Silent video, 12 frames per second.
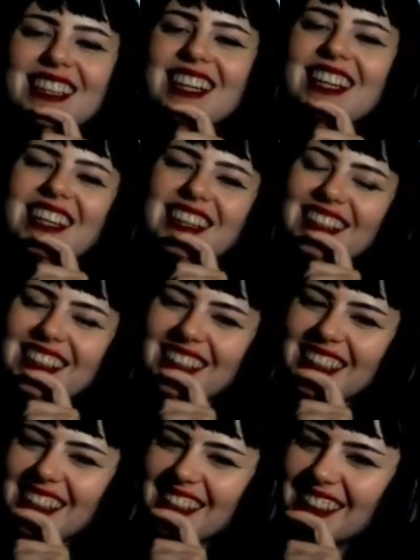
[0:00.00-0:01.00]

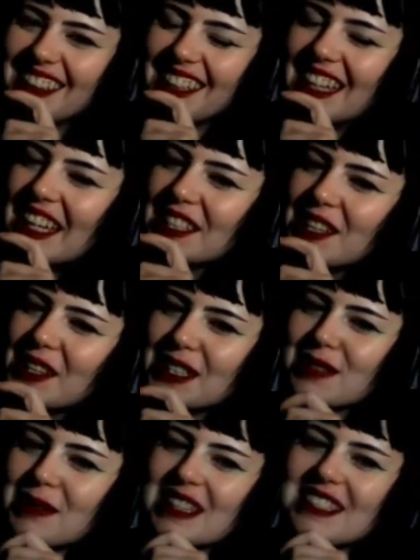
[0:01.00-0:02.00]
As long as
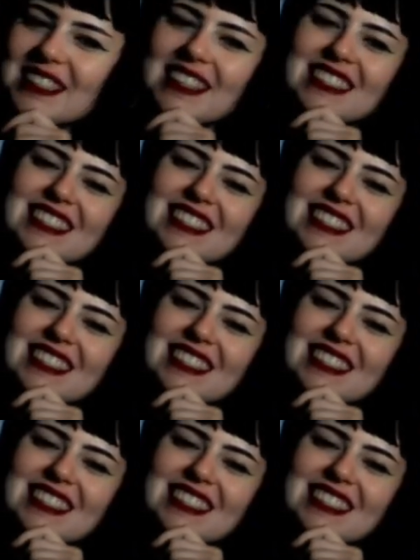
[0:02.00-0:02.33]
it makes sense.